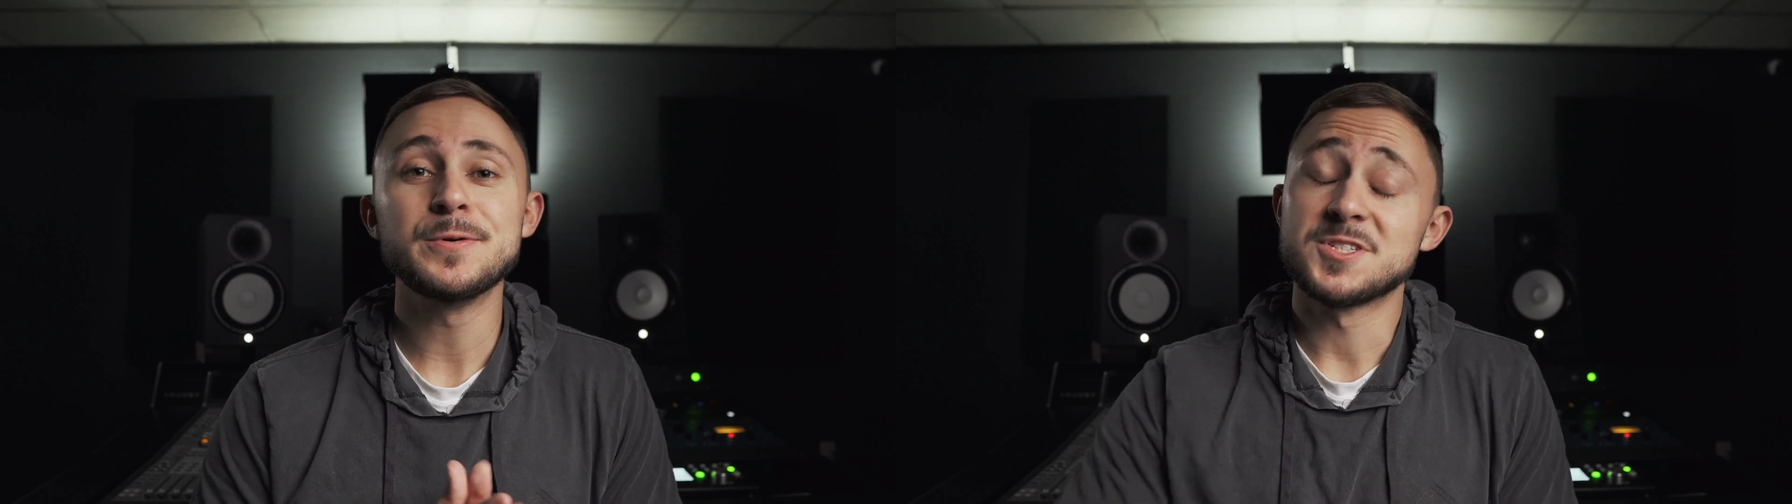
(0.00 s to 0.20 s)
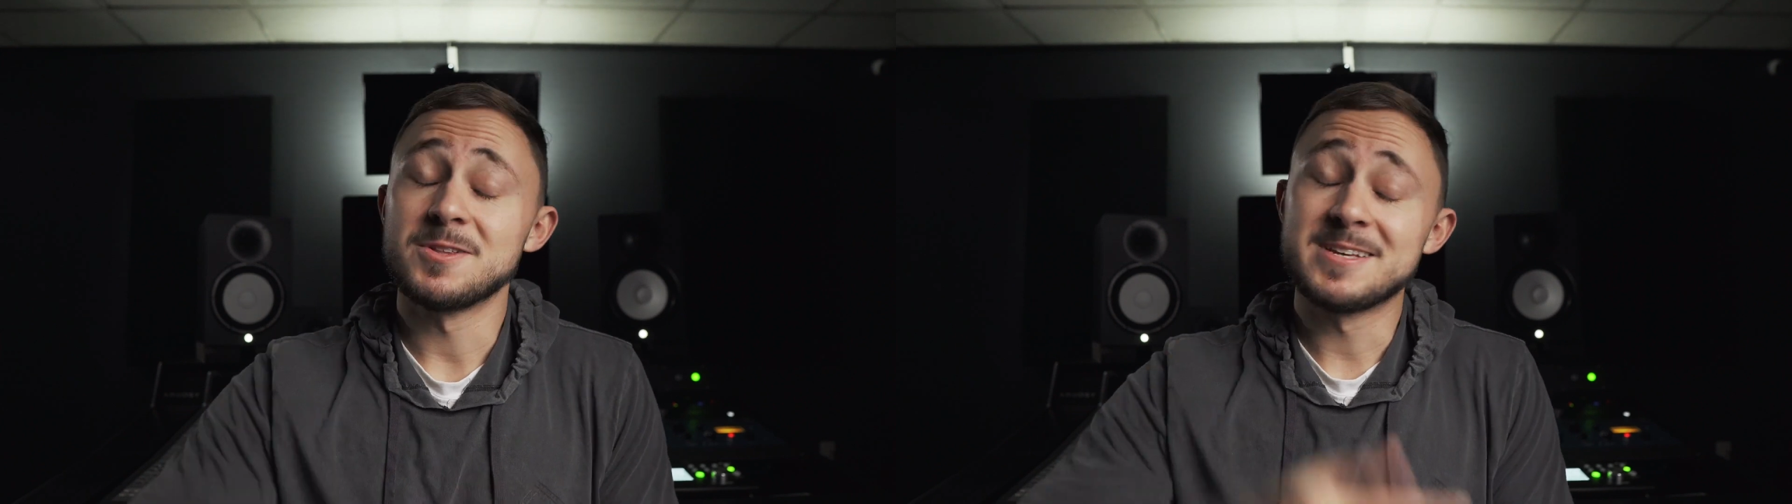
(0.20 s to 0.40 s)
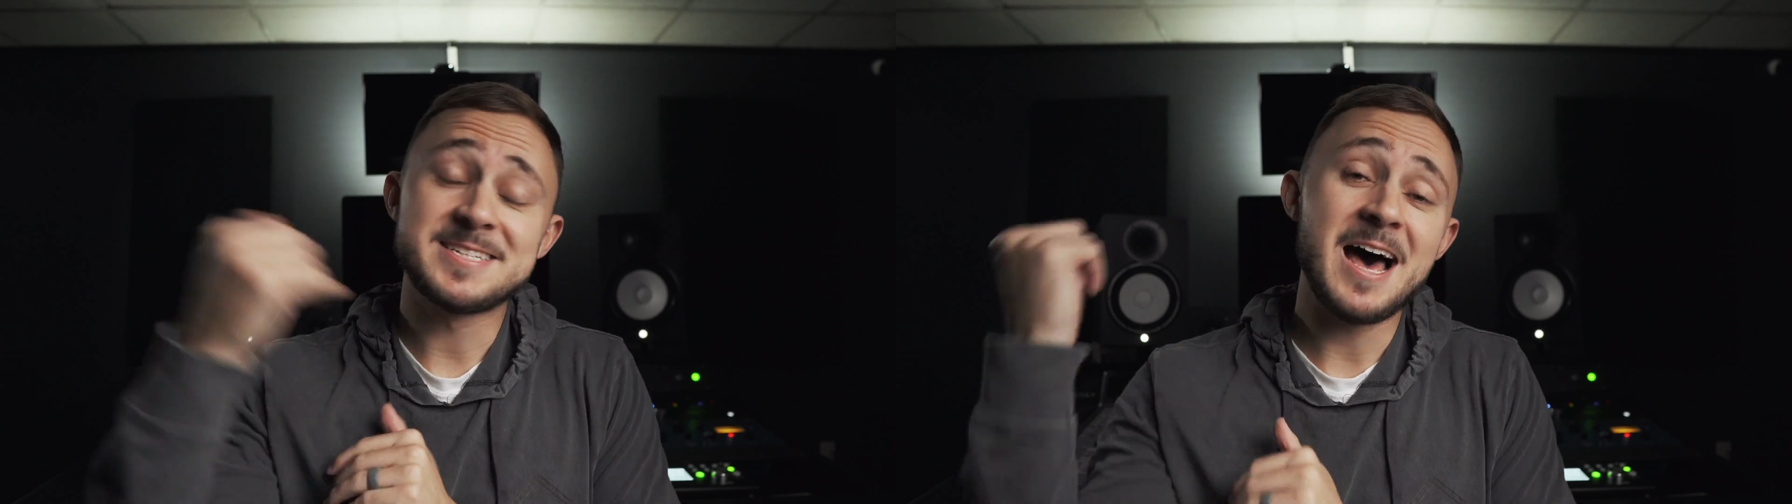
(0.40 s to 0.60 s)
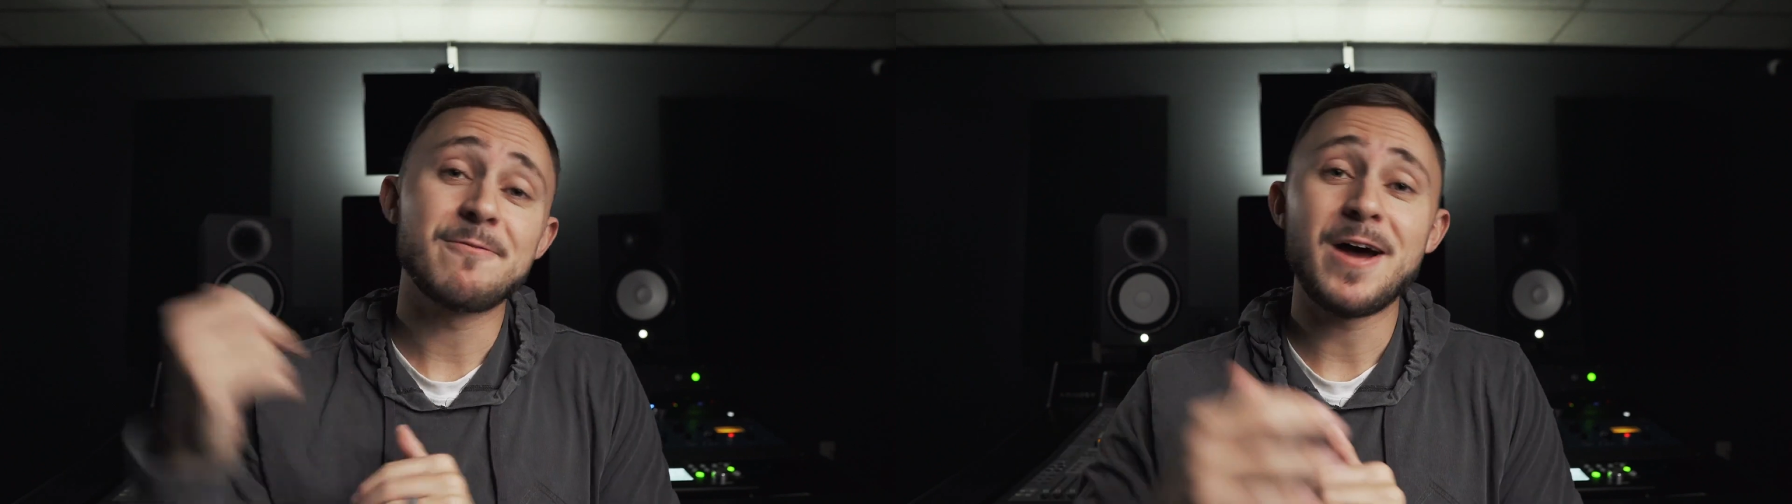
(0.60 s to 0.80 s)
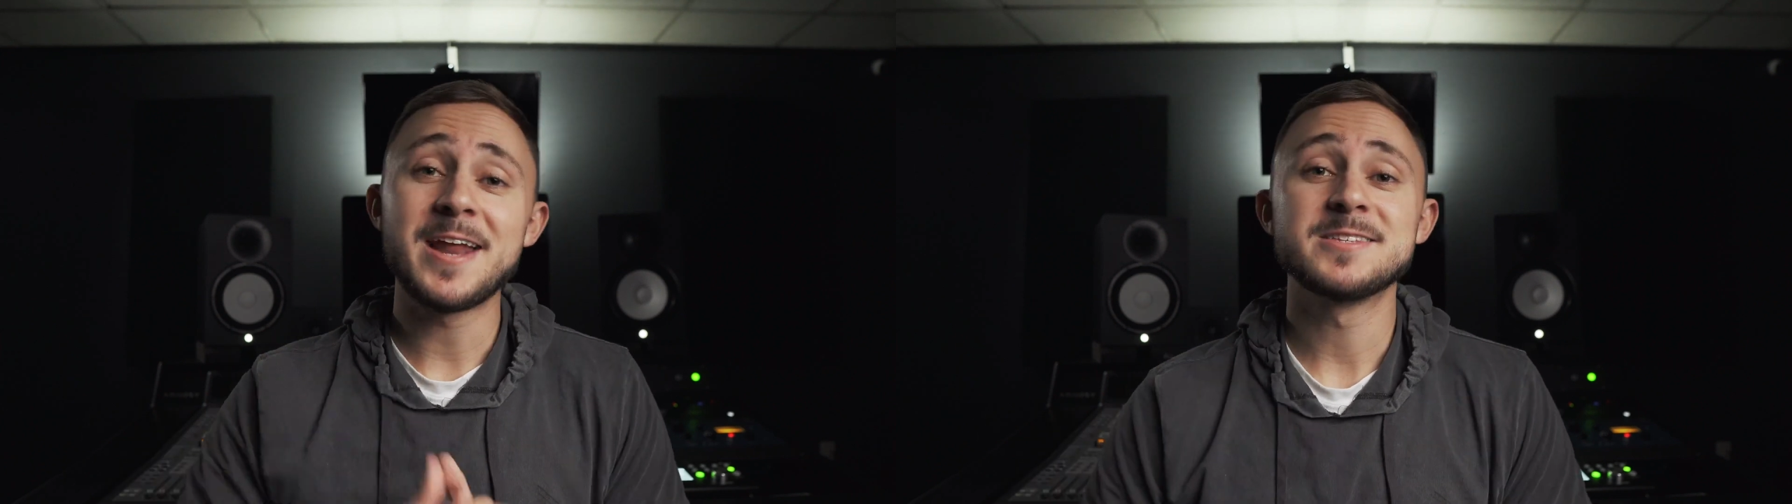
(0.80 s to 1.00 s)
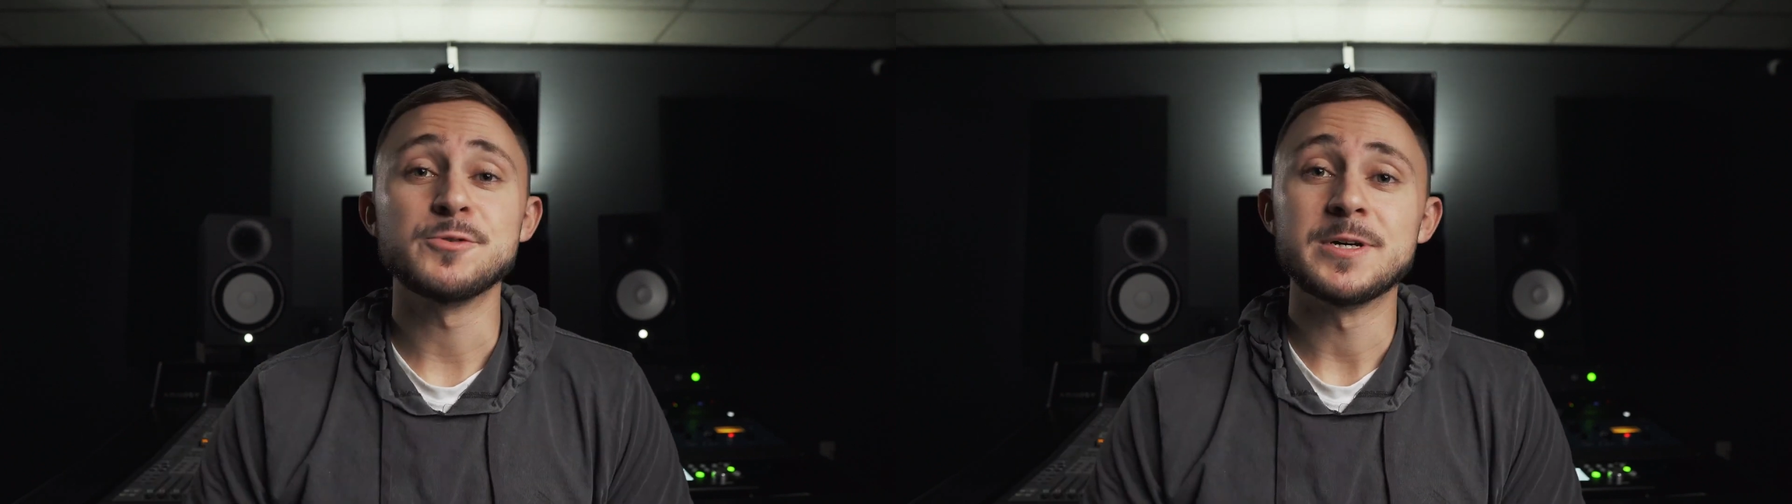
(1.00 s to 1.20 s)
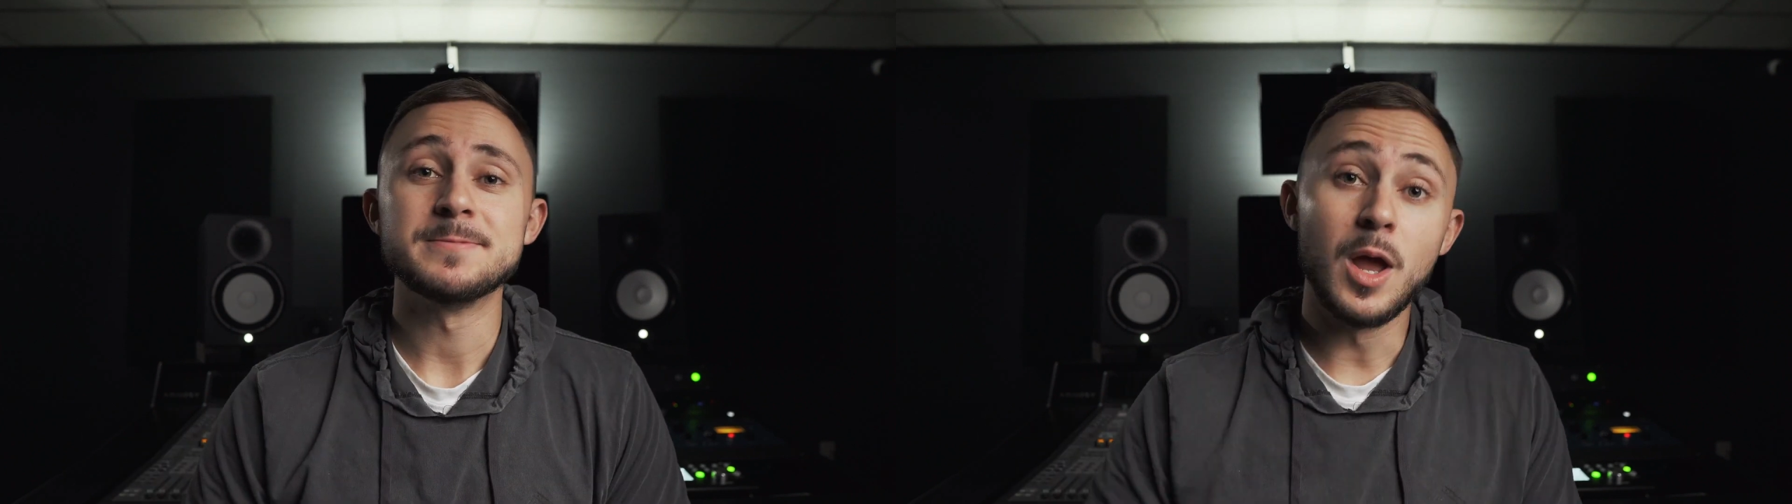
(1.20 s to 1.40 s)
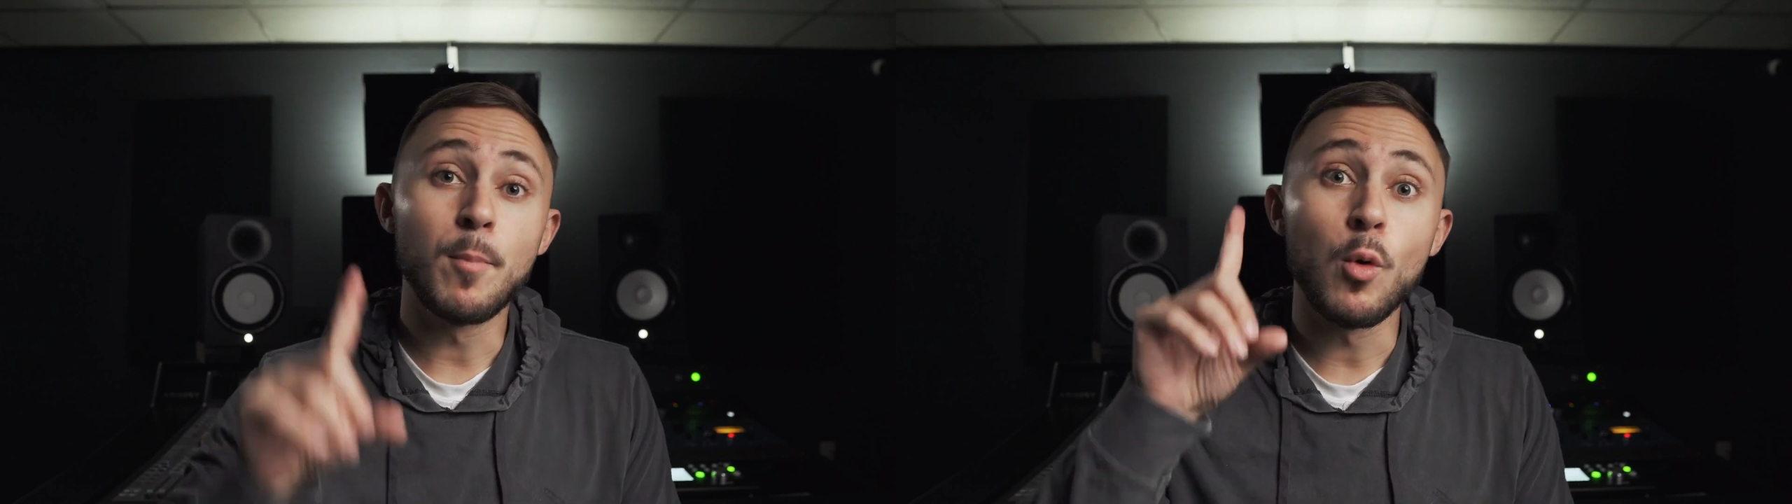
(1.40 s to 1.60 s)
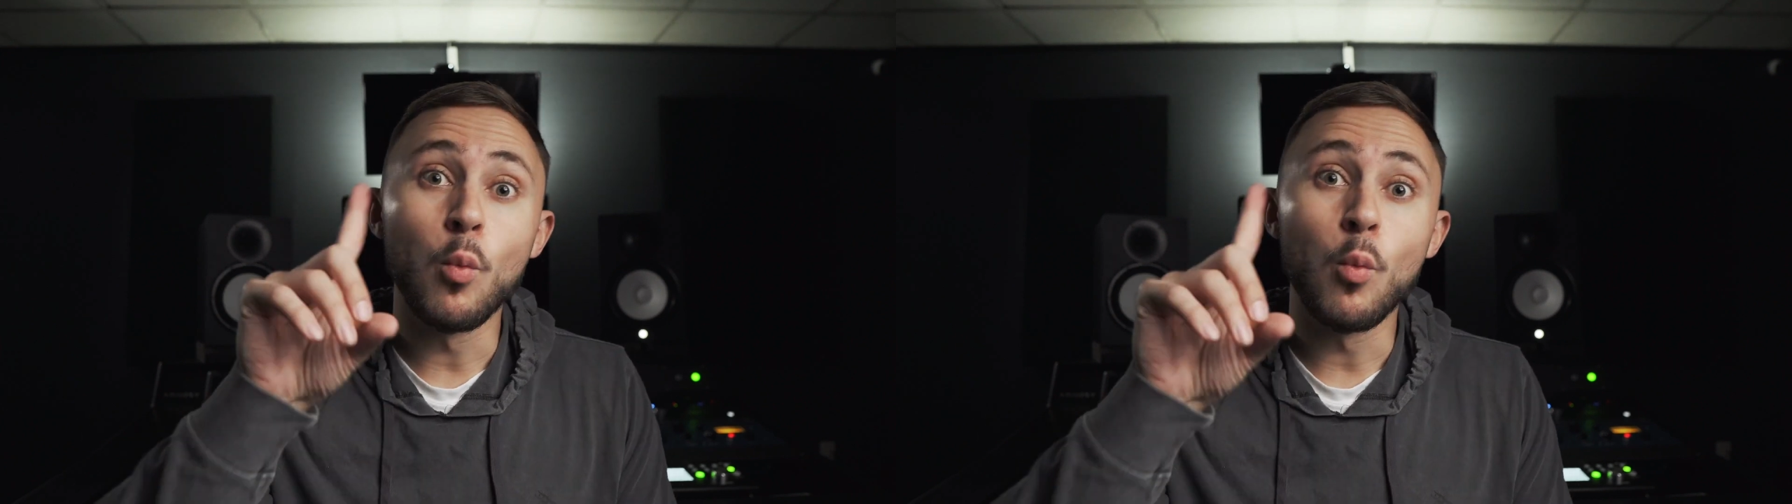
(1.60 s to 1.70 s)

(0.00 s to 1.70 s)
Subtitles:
so let's dive right into it. Number